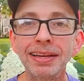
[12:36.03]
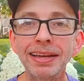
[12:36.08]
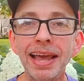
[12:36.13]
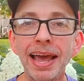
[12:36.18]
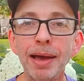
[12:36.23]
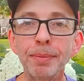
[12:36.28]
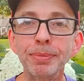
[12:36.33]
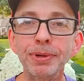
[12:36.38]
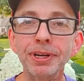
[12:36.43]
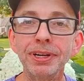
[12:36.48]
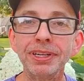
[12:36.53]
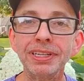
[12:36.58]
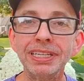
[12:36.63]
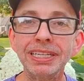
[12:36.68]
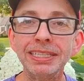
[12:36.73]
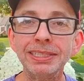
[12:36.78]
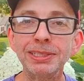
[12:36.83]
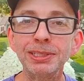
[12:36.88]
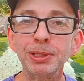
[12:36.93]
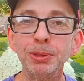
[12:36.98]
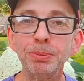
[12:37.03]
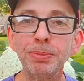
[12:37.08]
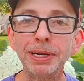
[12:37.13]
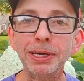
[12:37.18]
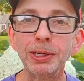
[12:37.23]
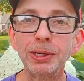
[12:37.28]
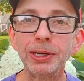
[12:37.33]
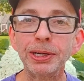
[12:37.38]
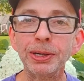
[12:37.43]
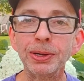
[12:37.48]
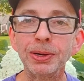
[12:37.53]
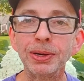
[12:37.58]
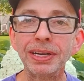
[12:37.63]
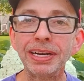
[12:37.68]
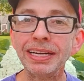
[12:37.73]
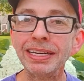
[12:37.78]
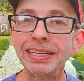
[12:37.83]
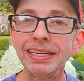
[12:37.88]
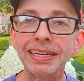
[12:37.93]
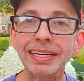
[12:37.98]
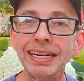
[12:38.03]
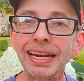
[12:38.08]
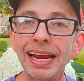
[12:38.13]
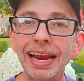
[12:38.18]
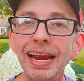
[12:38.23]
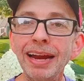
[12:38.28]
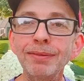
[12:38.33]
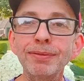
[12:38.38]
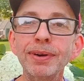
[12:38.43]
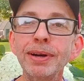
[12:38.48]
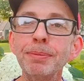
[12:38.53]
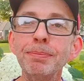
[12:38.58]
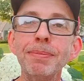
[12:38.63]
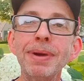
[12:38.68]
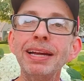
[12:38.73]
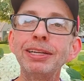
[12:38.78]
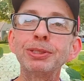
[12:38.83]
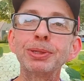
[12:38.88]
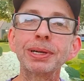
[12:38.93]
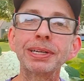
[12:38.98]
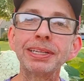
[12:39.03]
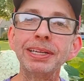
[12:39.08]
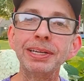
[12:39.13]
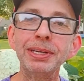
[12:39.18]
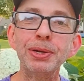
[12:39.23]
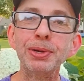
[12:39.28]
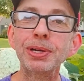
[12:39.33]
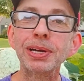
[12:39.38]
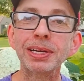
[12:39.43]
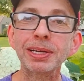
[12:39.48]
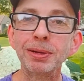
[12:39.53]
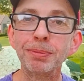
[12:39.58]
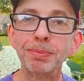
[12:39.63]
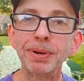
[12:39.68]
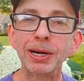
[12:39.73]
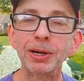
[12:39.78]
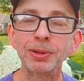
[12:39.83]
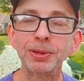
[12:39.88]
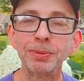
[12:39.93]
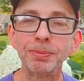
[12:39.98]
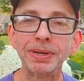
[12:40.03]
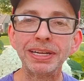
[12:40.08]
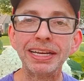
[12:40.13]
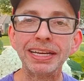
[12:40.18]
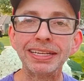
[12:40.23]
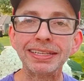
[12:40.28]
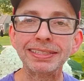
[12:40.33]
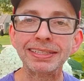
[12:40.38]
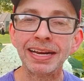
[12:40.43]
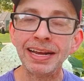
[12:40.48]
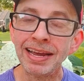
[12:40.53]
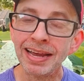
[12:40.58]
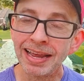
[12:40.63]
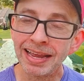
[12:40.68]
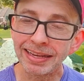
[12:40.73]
CapCut is superior in every metric that you could compare them against.